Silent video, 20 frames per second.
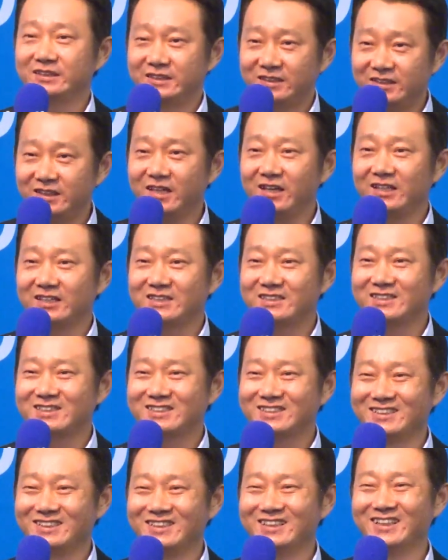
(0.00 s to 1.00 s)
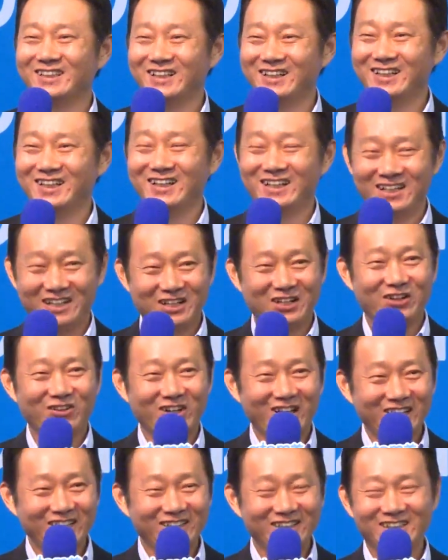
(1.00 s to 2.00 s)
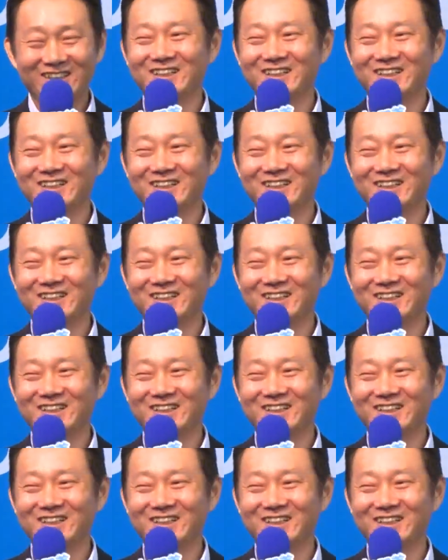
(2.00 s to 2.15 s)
Yes. All right?